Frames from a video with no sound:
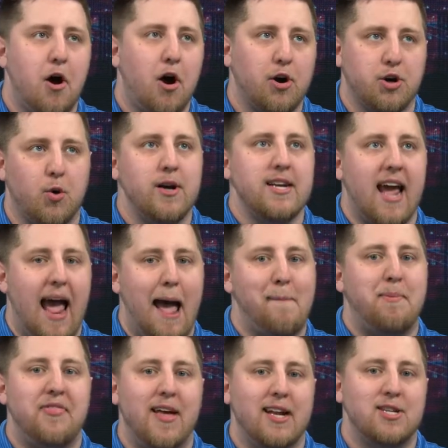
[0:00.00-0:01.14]
are going to
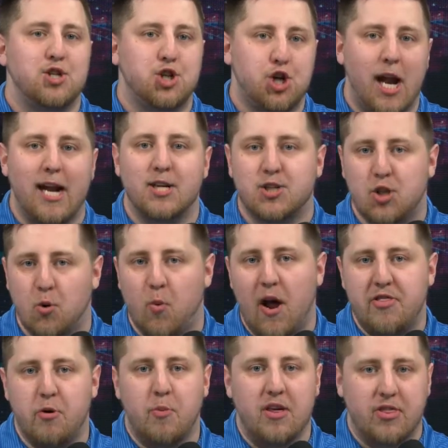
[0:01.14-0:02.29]
happen that change the way
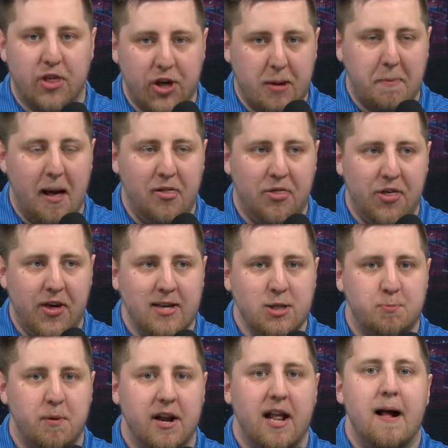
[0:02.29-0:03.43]
that we think about things,
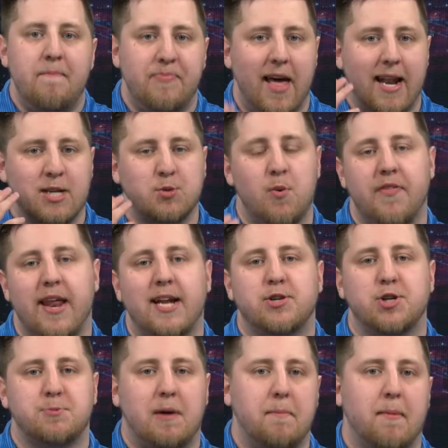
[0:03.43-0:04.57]
but that is one that
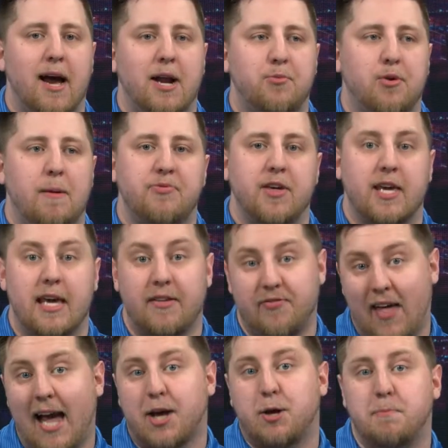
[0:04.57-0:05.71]
enters my mind where I'm thinking
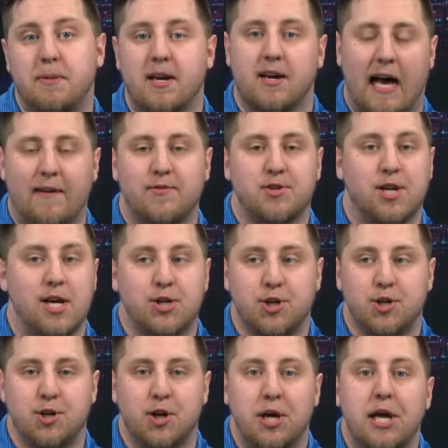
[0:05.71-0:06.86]
that could be a
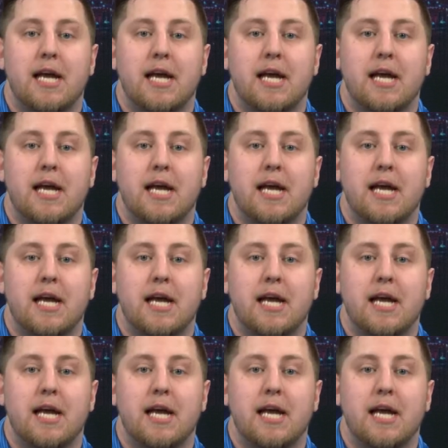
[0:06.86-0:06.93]
conversation